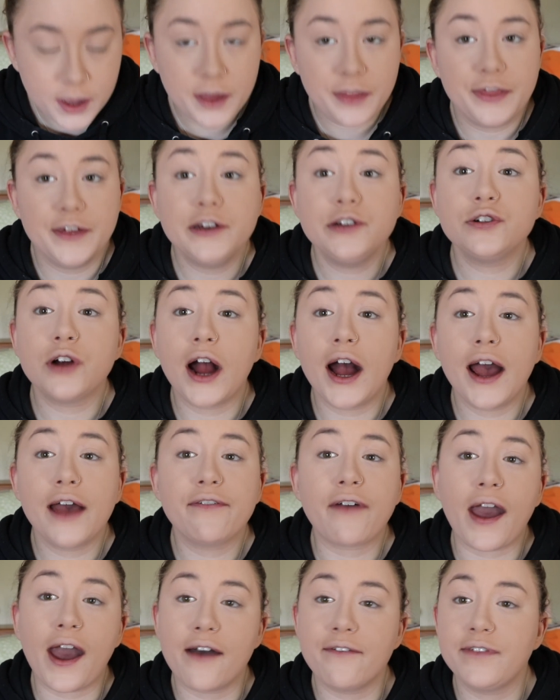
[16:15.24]
the drive.
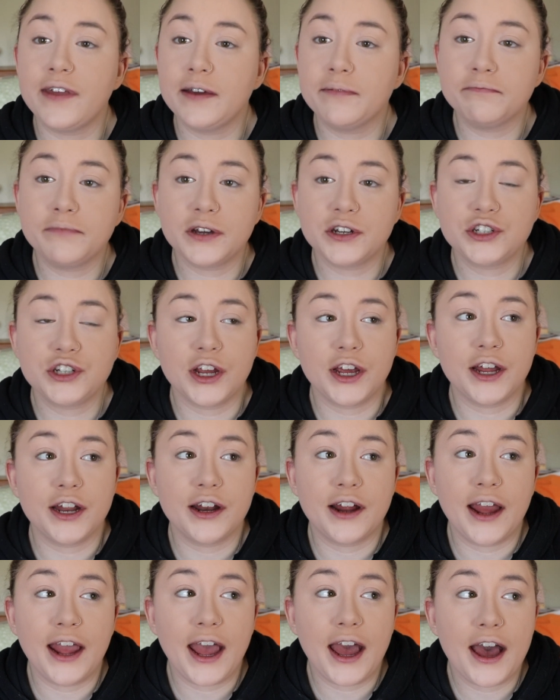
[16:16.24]
I have the ambition.
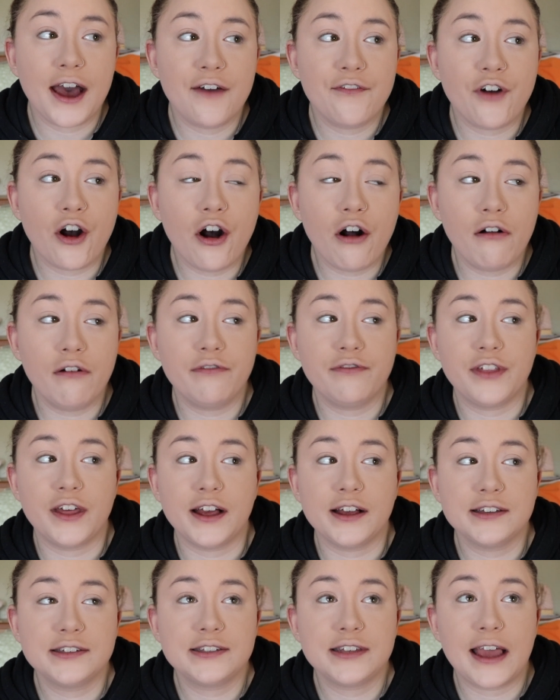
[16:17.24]
I have all of
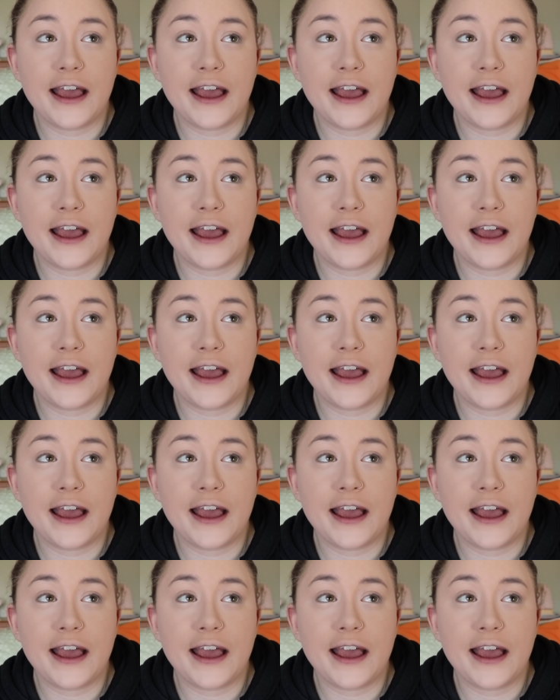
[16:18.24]
this.